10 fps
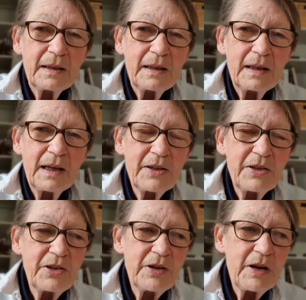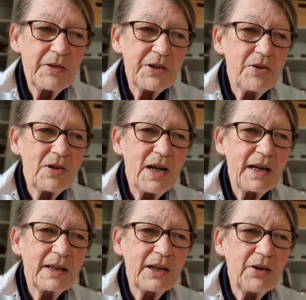And, you know, it's not
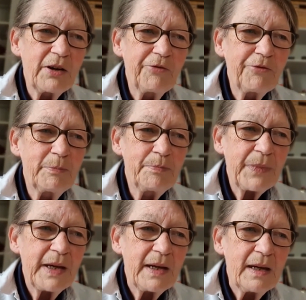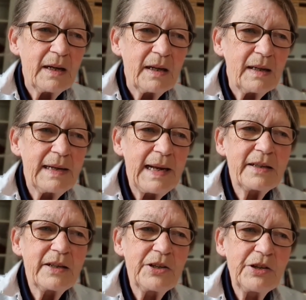like going from
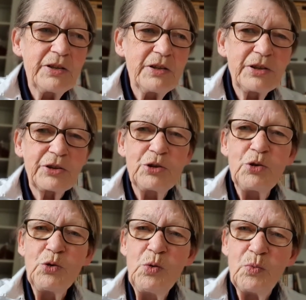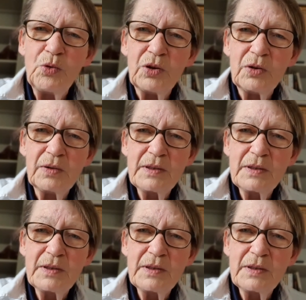London to Cornwall.